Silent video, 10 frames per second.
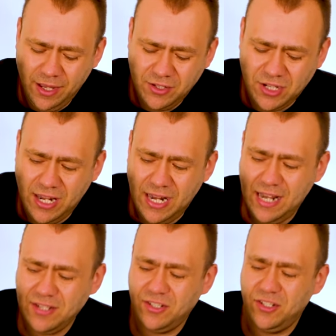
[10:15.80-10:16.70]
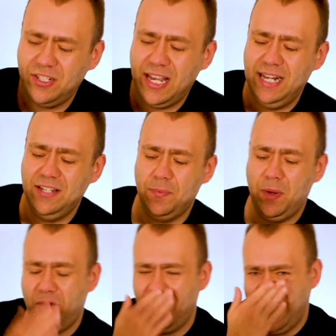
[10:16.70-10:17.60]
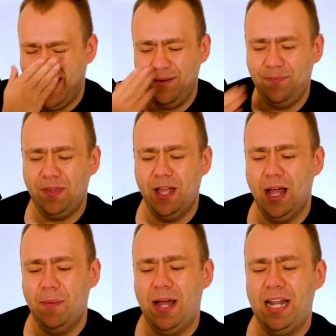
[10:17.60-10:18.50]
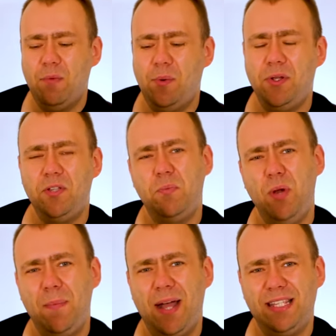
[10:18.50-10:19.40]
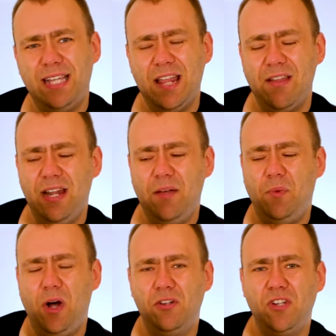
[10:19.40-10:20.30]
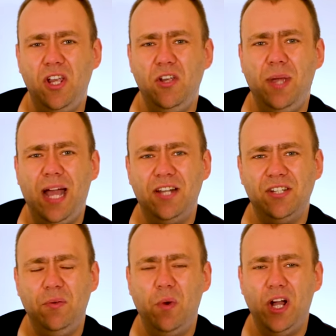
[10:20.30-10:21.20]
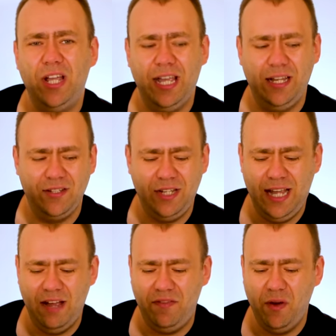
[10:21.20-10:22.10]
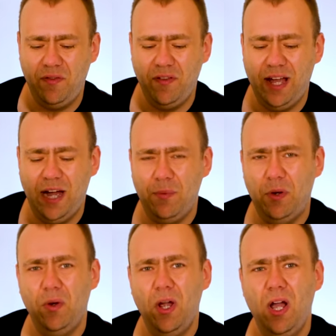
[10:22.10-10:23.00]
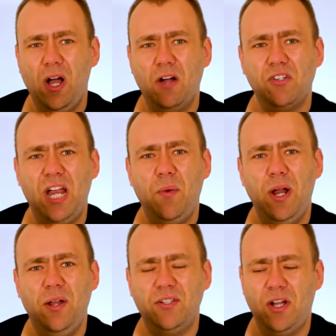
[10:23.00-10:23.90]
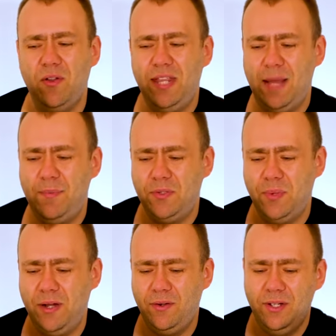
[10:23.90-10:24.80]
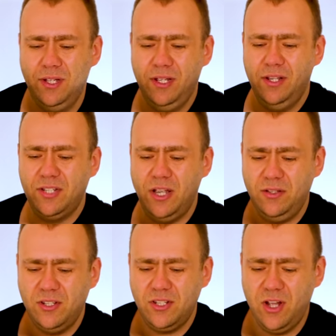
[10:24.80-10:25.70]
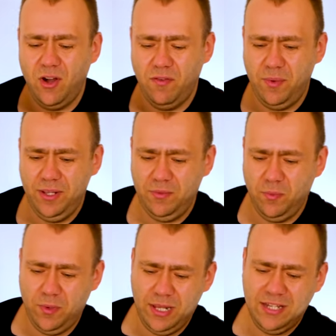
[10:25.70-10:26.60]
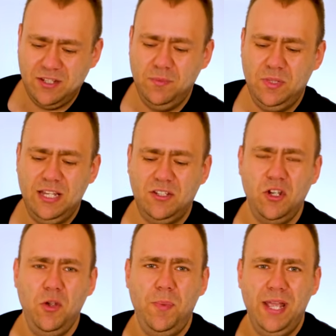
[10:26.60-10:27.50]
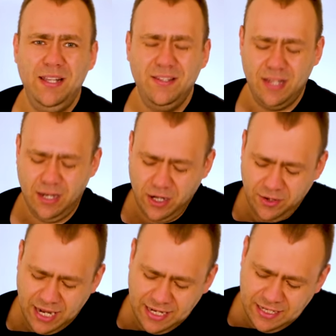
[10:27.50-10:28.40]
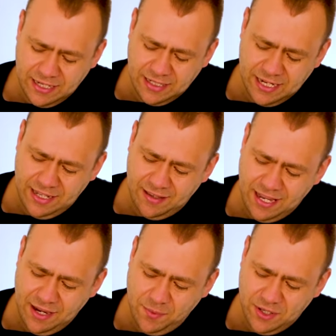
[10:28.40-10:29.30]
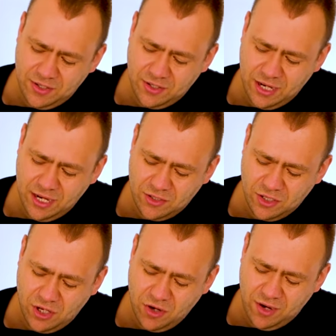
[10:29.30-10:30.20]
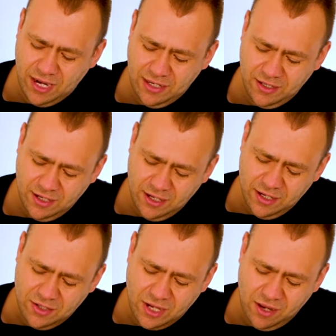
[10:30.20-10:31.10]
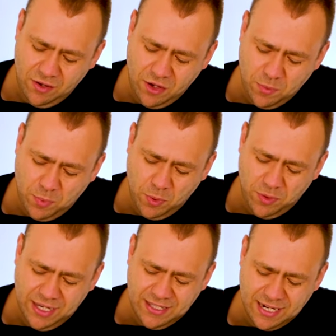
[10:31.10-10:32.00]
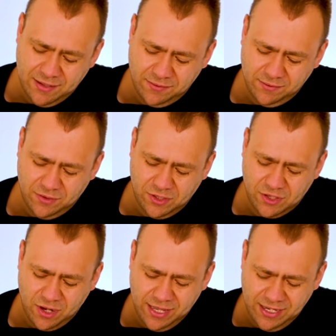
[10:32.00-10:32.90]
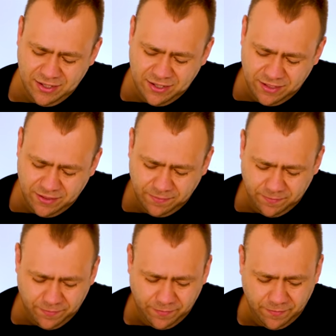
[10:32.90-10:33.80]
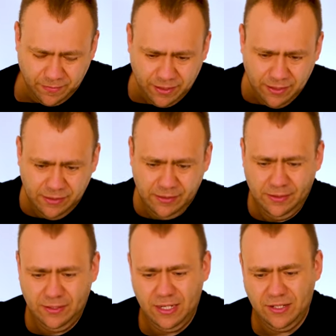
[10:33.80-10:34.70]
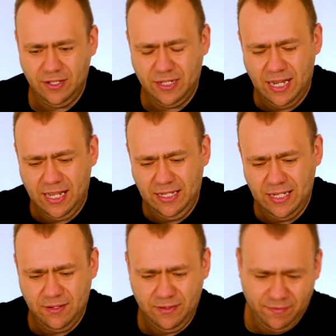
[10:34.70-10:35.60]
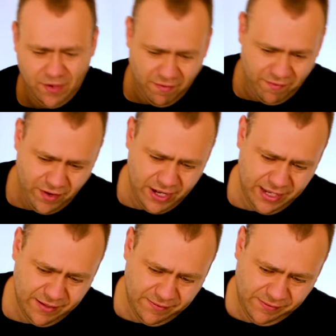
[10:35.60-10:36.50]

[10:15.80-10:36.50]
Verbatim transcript: So then let's just take this apart now. Um, and then what we'll do is we'll put it back together and then I'll show you it actually working. So you get a feel for that and we'll, I'll show you what it looks like on the app as well. So to start off with, there's some there's two pins that are located underneath here, which uh, secure it in. So you can pull these out just like this. So let's just take these out if I can find it.